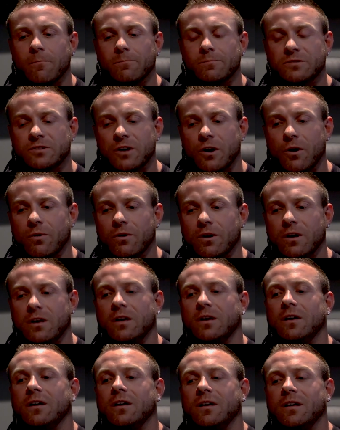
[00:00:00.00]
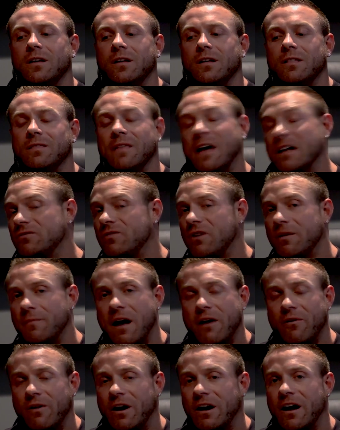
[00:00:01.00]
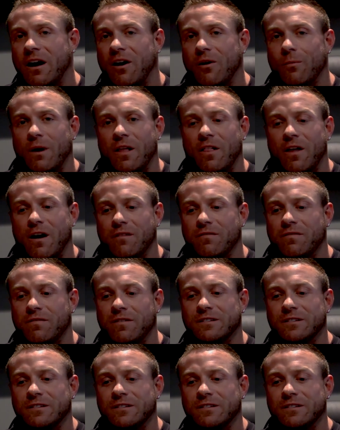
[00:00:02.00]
So that's where I'm at right now in my life.